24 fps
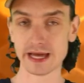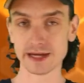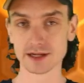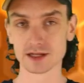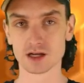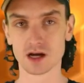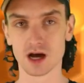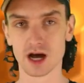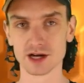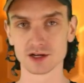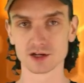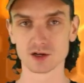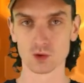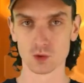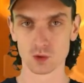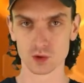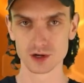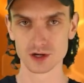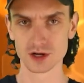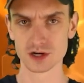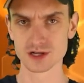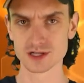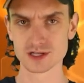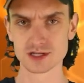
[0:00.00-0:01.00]
and cut
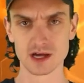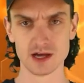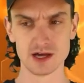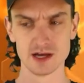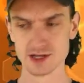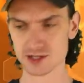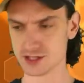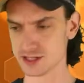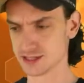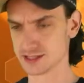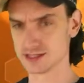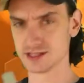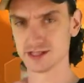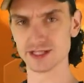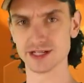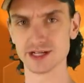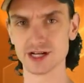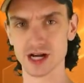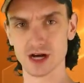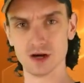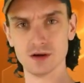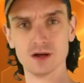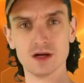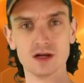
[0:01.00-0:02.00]
corners just to, you
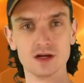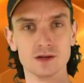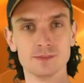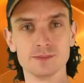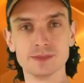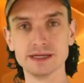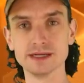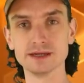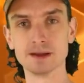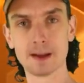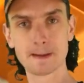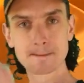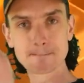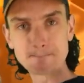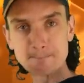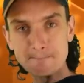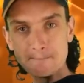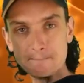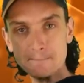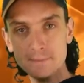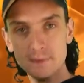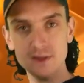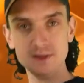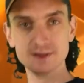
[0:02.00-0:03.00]
know, be
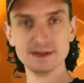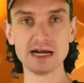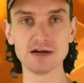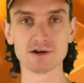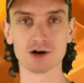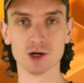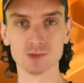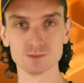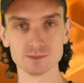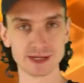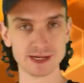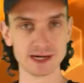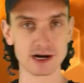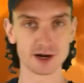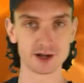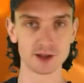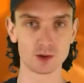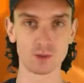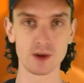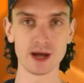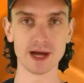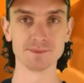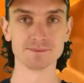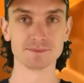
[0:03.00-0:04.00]
narrow and out of
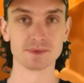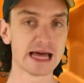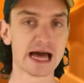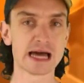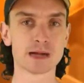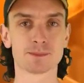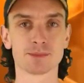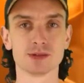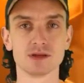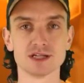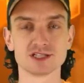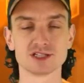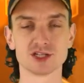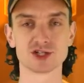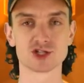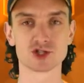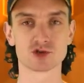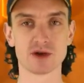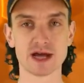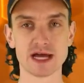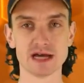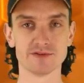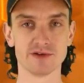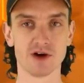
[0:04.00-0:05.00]
the way. That plus a
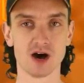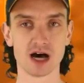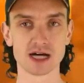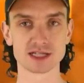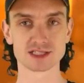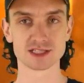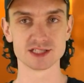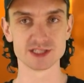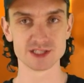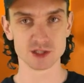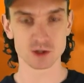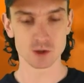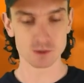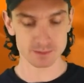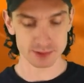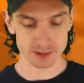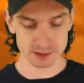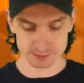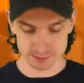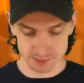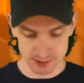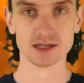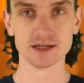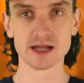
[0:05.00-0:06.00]
tray of hot soup
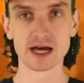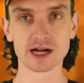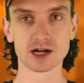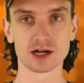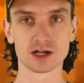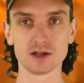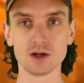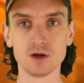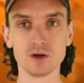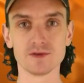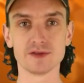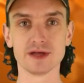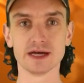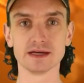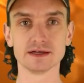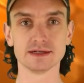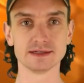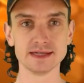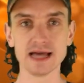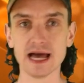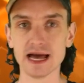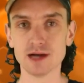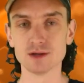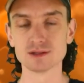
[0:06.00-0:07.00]
and a lot of clothing,
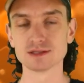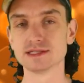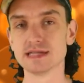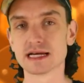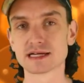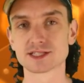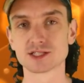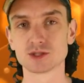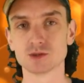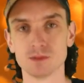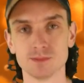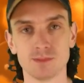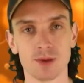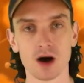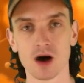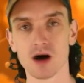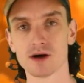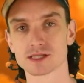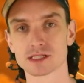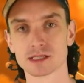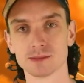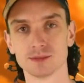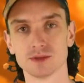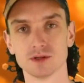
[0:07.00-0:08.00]
yeah, it was next to
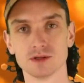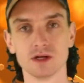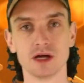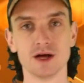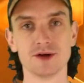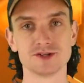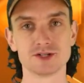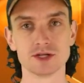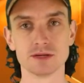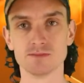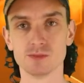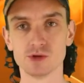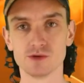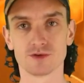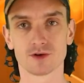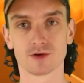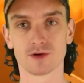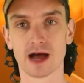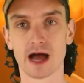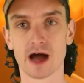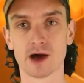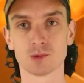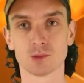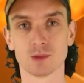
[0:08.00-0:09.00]
impossible to move
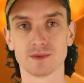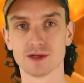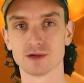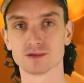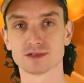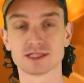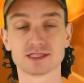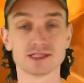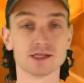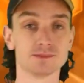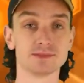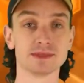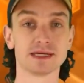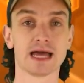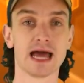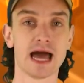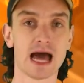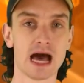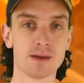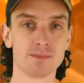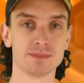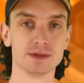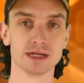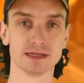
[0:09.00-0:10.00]
around without something
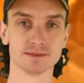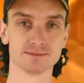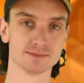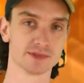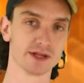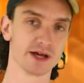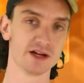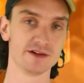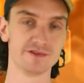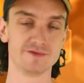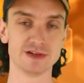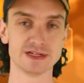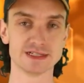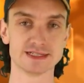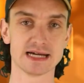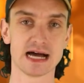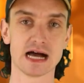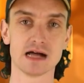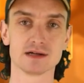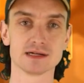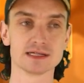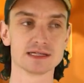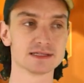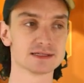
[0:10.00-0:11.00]
happening. A lot of
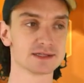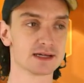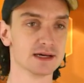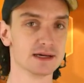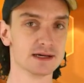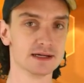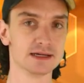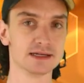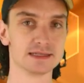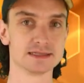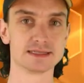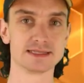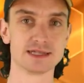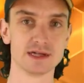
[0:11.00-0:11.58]
fatalities and